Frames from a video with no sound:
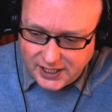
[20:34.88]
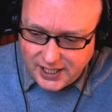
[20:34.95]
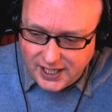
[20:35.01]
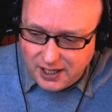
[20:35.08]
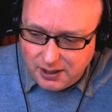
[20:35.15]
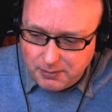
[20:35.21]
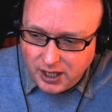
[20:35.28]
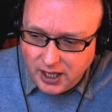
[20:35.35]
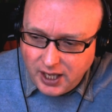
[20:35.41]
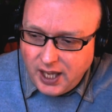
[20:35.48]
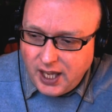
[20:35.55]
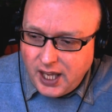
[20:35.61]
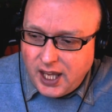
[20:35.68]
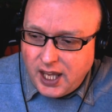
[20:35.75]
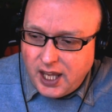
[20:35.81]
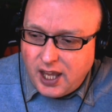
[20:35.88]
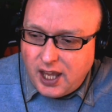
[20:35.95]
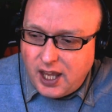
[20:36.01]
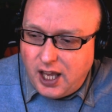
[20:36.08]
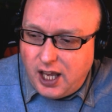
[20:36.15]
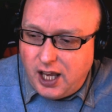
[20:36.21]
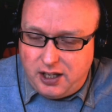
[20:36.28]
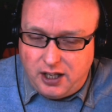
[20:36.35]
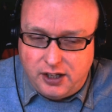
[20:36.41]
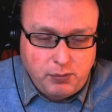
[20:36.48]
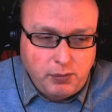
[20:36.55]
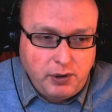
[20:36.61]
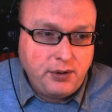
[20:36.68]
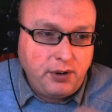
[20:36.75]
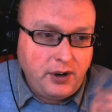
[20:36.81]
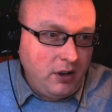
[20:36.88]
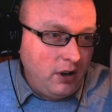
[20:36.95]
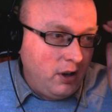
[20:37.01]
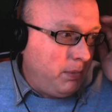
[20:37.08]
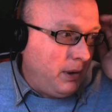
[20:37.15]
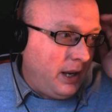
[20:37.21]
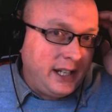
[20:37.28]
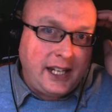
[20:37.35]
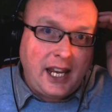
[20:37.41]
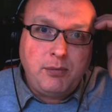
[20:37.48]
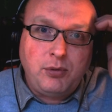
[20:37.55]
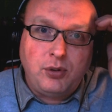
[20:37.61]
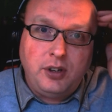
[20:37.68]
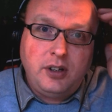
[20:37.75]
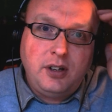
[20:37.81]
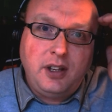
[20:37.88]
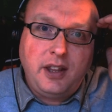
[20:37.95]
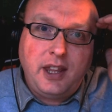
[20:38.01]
I don't know whether or not I'm playing games or not